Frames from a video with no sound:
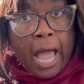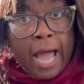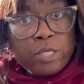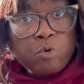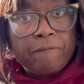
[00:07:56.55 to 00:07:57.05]

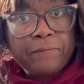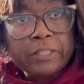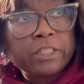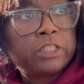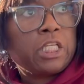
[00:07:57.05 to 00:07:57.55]
I use
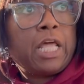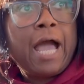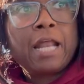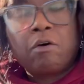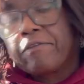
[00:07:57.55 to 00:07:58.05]
fifty cents.
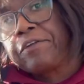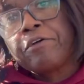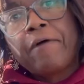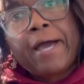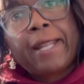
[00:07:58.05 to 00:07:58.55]
I don't even
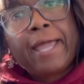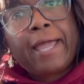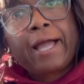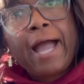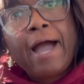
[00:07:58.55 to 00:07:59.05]
know how to add.
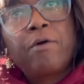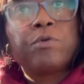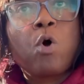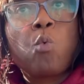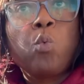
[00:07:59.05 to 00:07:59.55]
I don't
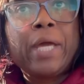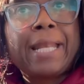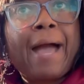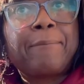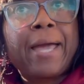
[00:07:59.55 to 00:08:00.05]
know when
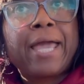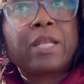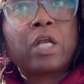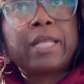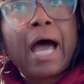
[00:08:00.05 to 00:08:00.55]
I
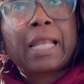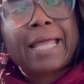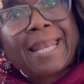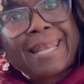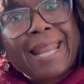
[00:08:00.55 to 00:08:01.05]
paid a dollar and